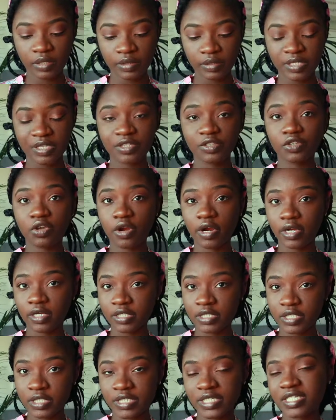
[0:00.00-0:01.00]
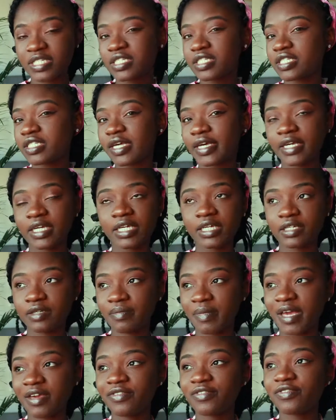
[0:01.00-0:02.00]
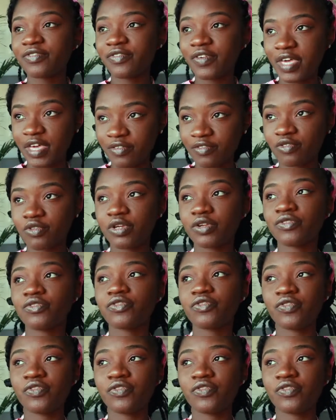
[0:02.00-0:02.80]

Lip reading: the Nars. This is like my favorite